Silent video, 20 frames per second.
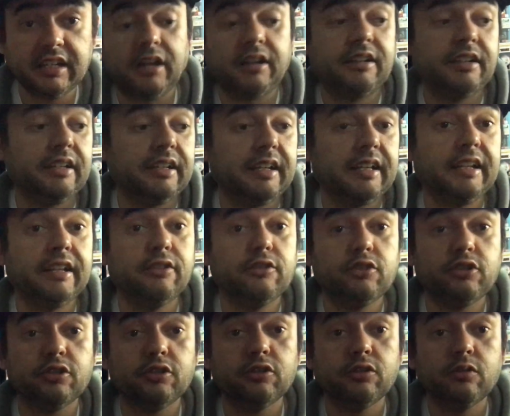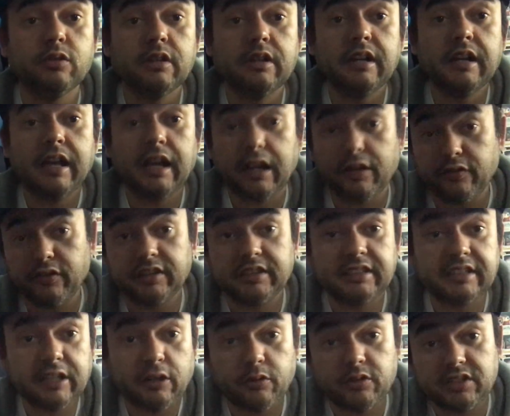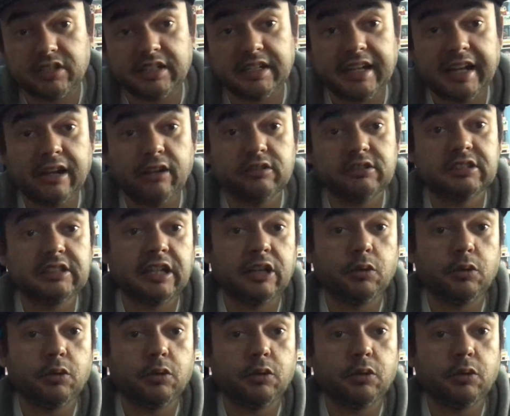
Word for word: I'm not going to get into everything that was announced.